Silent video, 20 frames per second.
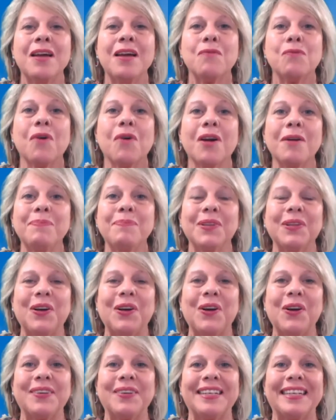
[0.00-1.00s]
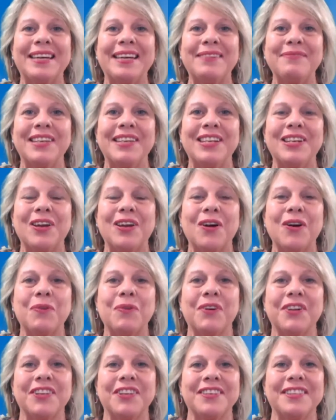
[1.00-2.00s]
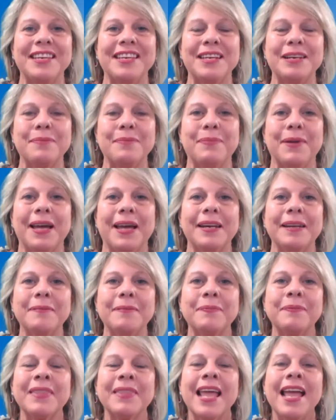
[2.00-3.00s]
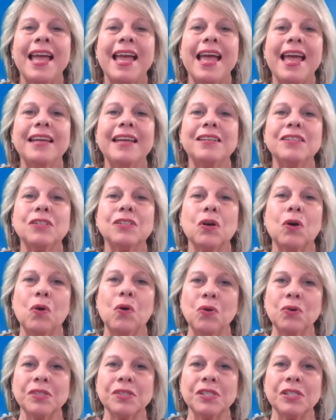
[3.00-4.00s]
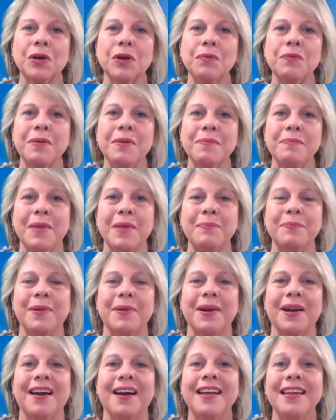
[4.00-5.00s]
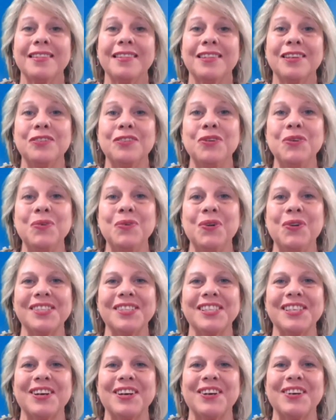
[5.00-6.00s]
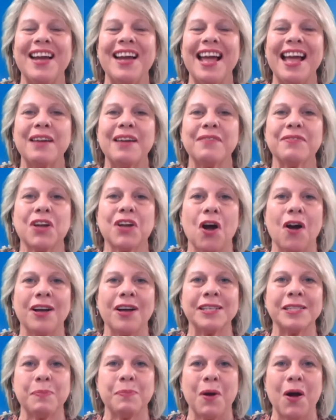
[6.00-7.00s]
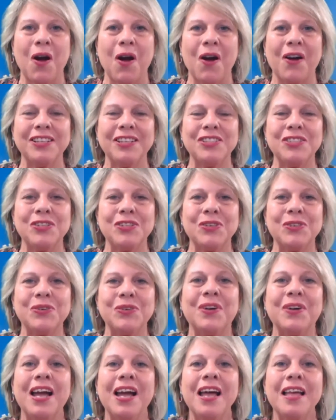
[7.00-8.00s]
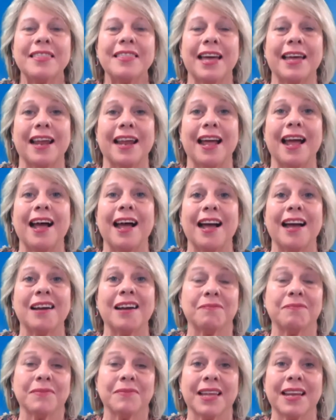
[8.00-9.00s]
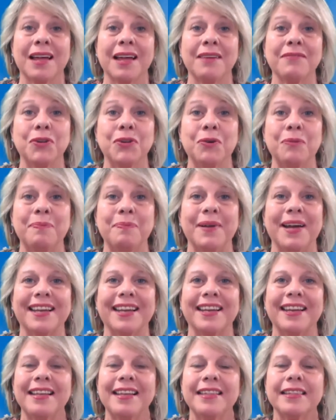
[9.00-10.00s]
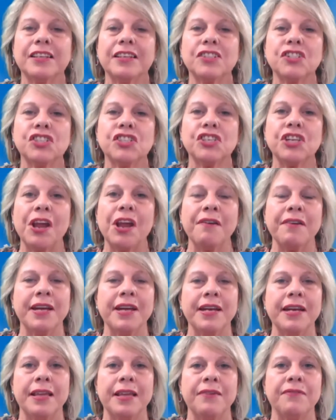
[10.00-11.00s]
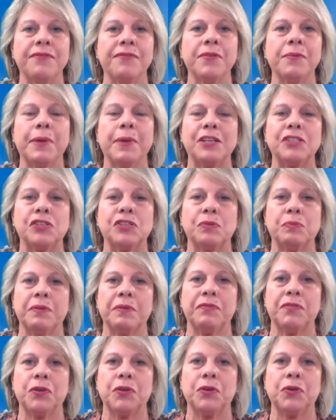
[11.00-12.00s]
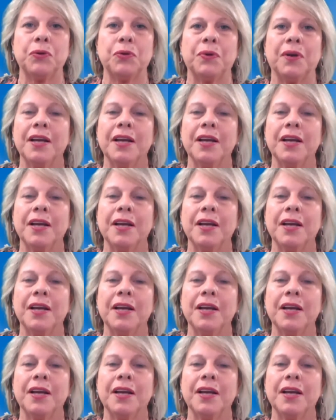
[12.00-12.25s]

Write below and let me know what you think about it. And also remember that you also have guides behind you that have your back, that is sharing information with you.